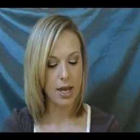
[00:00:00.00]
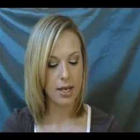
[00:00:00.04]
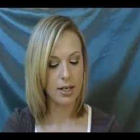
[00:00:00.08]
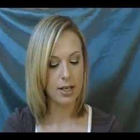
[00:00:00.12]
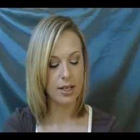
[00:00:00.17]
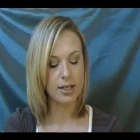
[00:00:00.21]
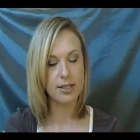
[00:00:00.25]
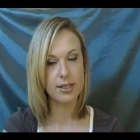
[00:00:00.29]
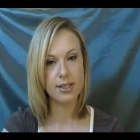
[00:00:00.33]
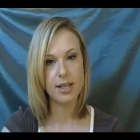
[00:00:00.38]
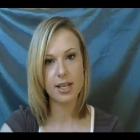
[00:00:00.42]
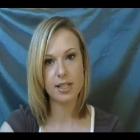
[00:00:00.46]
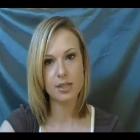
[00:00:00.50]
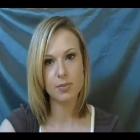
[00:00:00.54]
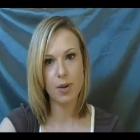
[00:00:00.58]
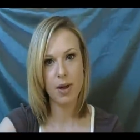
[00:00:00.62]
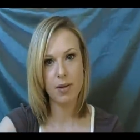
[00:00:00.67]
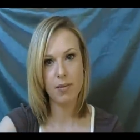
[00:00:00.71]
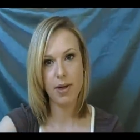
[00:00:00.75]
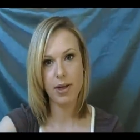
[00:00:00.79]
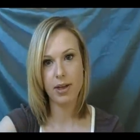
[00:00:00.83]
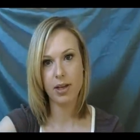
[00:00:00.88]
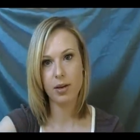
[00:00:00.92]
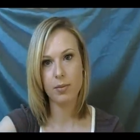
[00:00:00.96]
And it sets
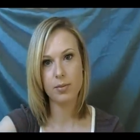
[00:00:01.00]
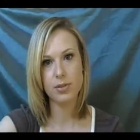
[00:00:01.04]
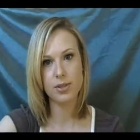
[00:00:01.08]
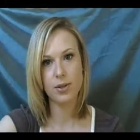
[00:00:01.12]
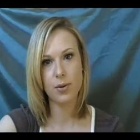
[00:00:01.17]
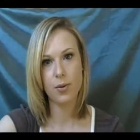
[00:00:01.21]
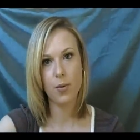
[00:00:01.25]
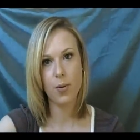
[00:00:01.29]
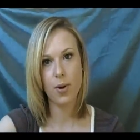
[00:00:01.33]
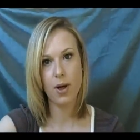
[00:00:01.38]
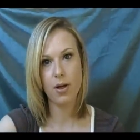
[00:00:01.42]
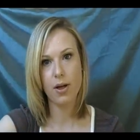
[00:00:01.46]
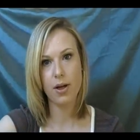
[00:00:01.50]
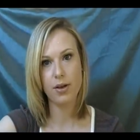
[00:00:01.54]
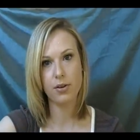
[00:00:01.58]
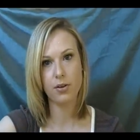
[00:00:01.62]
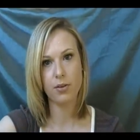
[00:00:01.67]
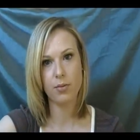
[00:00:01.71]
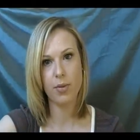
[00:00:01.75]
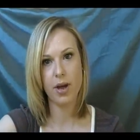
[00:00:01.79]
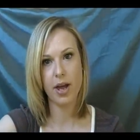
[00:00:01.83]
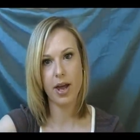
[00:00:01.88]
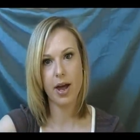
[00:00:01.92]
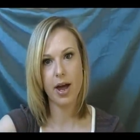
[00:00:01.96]
my makeup so well
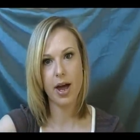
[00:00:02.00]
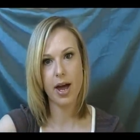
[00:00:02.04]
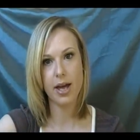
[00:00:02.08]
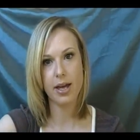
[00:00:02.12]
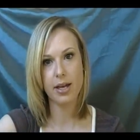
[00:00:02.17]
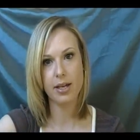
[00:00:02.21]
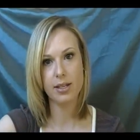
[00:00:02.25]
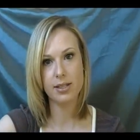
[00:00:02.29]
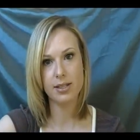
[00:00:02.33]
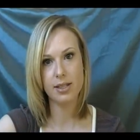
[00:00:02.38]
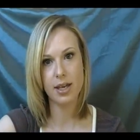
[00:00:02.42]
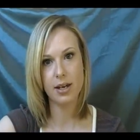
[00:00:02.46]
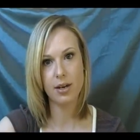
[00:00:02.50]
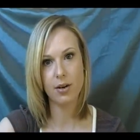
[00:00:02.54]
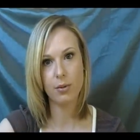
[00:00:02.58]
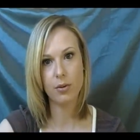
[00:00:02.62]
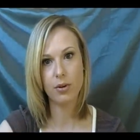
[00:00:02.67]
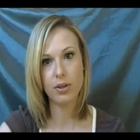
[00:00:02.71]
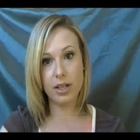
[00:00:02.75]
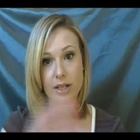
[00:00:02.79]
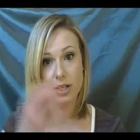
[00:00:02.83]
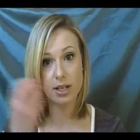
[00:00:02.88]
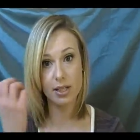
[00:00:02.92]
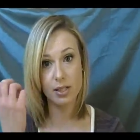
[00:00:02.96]
under my eyes, and
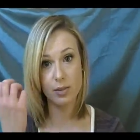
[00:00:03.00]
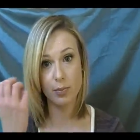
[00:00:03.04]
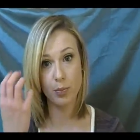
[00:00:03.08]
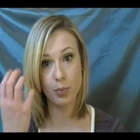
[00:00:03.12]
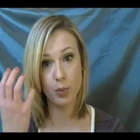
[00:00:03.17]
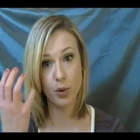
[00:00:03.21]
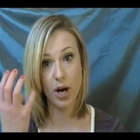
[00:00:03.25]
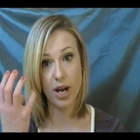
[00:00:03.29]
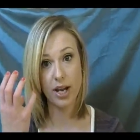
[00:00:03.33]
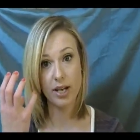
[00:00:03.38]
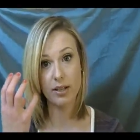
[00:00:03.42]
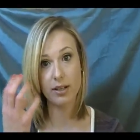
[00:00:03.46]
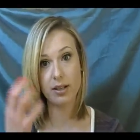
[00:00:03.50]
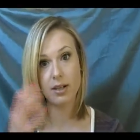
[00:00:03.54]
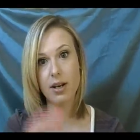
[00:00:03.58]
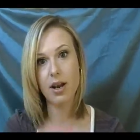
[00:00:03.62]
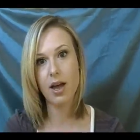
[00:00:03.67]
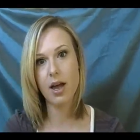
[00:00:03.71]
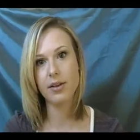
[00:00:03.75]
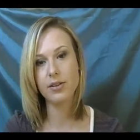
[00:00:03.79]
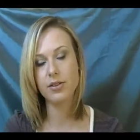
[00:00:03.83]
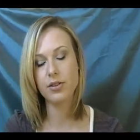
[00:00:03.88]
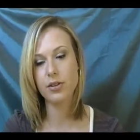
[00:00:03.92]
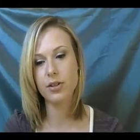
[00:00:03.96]
it really does
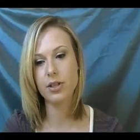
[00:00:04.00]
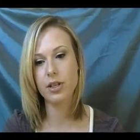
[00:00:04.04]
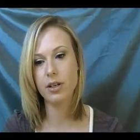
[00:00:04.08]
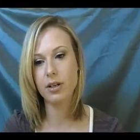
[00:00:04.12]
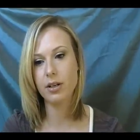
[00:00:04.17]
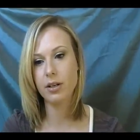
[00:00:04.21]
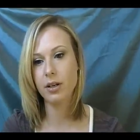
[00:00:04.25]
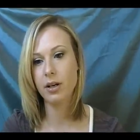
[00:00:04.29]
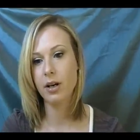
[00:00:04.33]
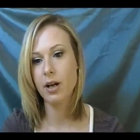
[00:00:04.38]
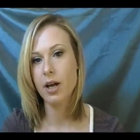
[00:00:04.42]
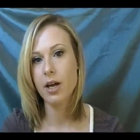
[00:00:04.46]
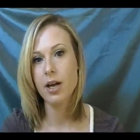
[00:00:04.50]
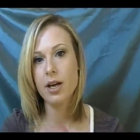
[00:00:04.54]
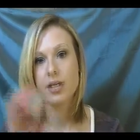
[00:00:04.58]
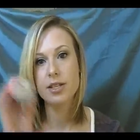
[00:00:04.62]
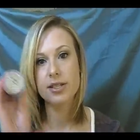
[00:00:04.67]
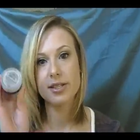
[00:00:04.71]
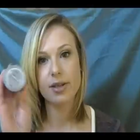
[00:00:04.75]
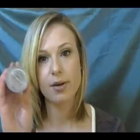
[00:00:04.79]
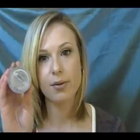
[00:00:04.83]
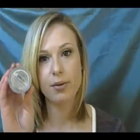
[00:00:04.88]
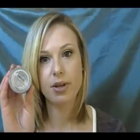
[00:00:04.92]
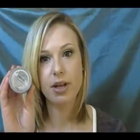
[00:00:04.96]
brighten under there.
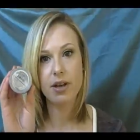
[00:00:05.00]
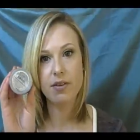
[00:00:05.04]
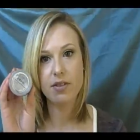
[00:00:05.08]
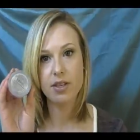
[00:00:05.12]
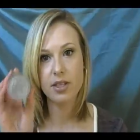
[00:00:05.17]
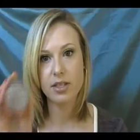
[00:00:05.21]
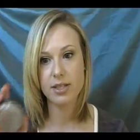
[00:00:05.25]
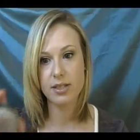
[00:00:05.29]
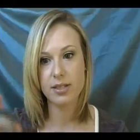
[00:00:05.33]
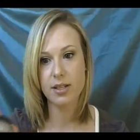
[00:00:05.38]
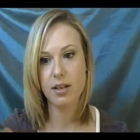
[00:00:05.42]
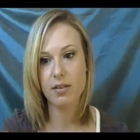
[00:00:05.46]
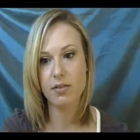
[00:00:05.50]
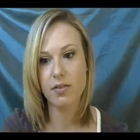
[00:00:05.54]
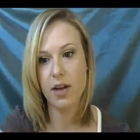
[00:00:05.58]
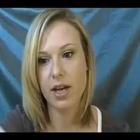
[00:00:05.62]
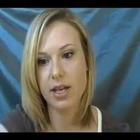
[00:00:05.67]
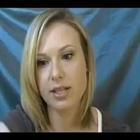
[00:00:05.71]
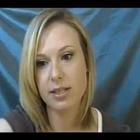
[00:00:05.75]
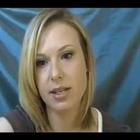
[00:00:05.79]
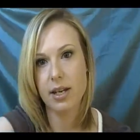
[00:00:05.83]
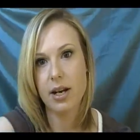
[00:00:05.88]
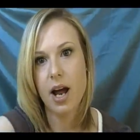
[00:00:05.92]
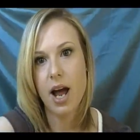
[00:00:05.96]
So love this stuff
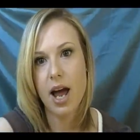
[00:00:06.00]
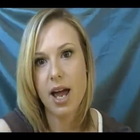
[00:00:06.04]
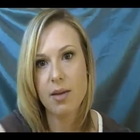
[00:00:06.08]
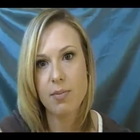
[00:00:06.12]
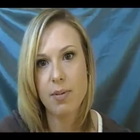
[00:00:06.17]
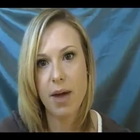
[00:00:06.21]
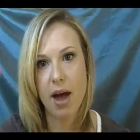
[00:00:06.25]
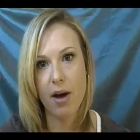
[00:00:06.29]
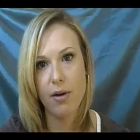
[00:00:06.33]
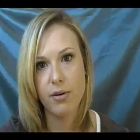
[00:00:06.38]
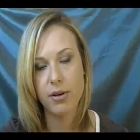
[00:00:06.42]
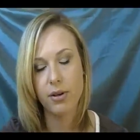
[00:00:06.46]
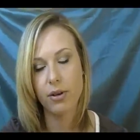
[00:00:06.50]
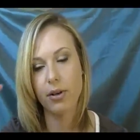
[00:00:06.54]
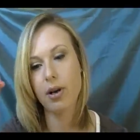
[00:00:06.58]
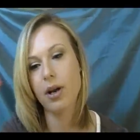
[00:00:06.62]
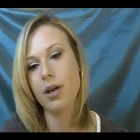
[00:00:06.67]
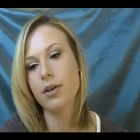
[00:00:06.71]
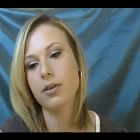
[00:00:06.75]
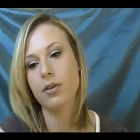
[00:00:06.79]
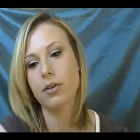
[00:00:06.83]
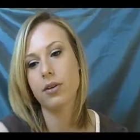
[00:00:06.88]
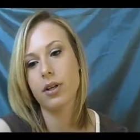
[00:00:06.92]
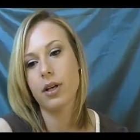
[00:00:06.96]
as an eye
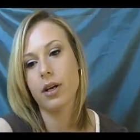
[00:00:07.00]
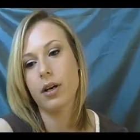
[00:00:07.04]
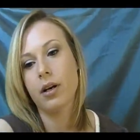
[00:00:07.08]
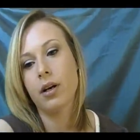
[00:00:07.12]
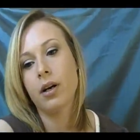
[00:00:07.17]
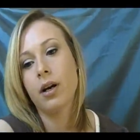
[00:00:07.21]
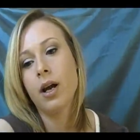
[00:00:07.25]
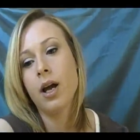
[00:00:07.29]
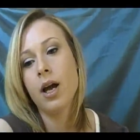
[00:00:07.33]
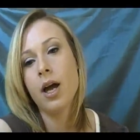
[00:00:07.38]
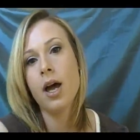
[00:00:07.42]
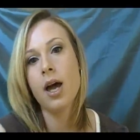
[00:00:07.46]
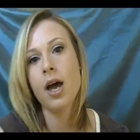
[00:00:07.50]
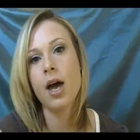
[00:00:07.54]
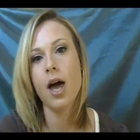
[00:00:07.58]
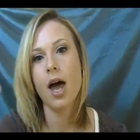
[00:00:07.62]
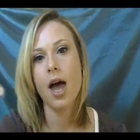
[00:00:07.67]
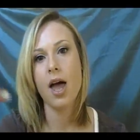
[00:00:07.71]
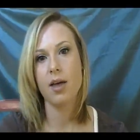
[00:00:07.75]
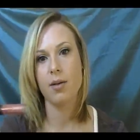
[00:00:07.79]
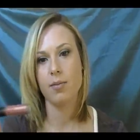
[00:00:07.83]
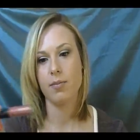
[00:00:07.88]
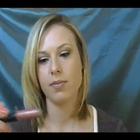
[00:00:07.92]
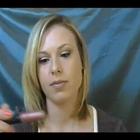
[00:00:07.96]
powder under there.
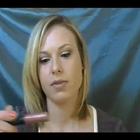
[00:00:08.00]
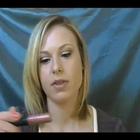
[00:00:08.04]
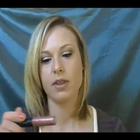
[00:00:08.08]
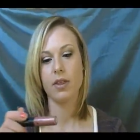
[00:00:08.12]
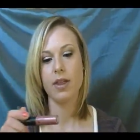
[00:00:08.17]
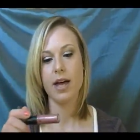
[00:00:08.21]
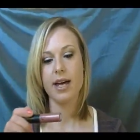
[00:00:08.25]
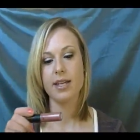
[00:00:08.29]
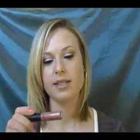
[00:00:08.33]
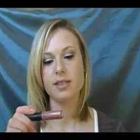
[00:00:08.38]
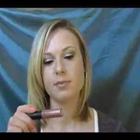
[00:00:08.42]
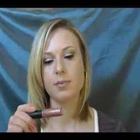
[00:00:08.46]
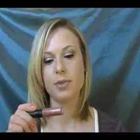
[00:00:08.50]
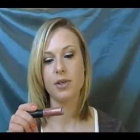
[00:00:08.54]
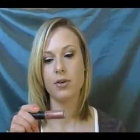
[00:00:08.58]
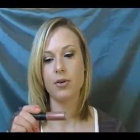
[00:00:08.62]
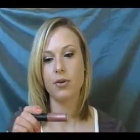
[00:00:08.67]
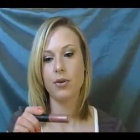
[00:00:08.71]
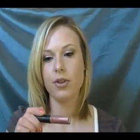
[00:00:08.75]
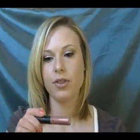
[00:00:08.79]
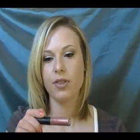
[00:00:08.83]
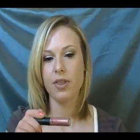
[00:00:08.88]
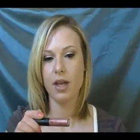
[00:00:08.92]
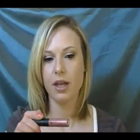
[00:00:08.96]
The last
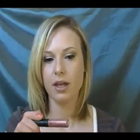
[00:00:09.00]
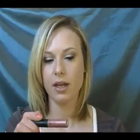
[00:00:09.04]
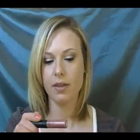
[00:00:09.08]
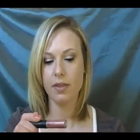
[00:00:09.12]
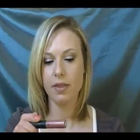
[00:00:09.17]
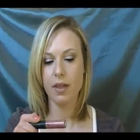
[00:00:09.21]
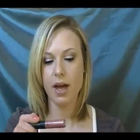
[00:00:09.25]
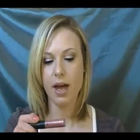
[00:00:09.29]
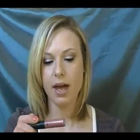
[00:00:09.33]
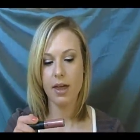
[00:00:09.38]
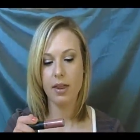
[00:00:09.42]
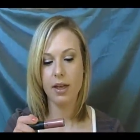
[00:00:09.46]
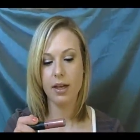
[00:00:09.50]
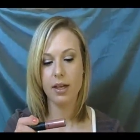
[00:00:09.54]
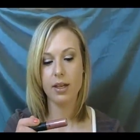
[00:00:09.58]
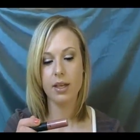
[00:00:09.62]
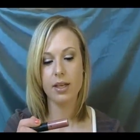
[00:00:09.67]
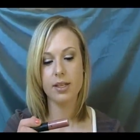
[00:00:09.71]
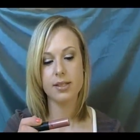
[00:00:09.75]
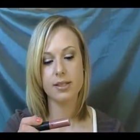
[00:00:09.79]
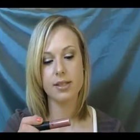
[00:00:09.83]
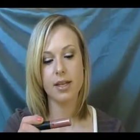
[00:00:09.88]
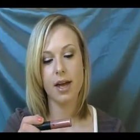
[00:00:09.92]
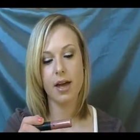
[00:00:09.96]
mineral thing that I
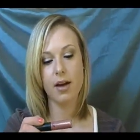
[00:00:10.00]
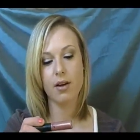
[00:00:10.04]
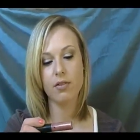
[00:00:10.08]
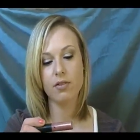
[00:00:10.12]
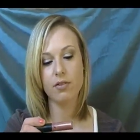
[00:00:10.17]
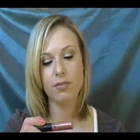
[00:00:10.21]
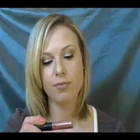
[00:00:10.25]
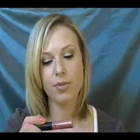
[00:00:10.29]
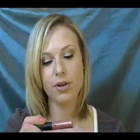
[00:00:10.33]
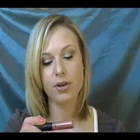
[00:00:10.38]
like is the e.l.f.